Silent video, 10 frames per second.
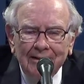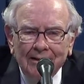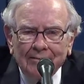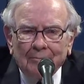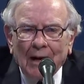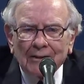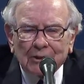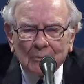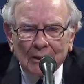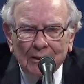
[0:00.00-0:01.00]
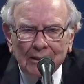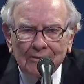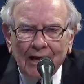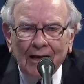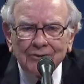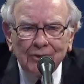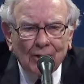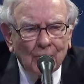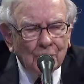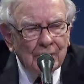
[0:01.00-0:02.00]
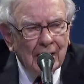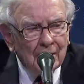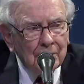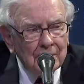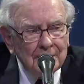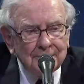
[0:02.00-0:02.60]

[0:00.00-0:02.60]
of possibilities has narrowed down